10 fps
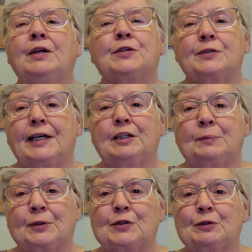So take
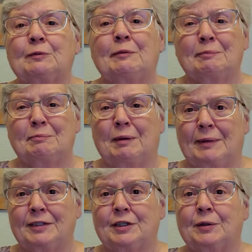the personal
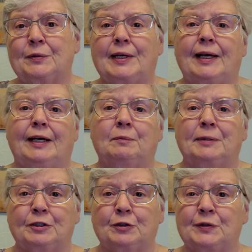mementos and
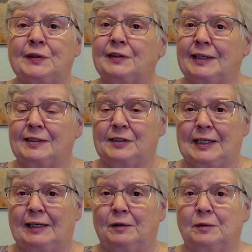pictures and things
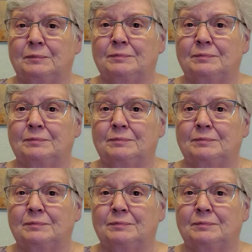down.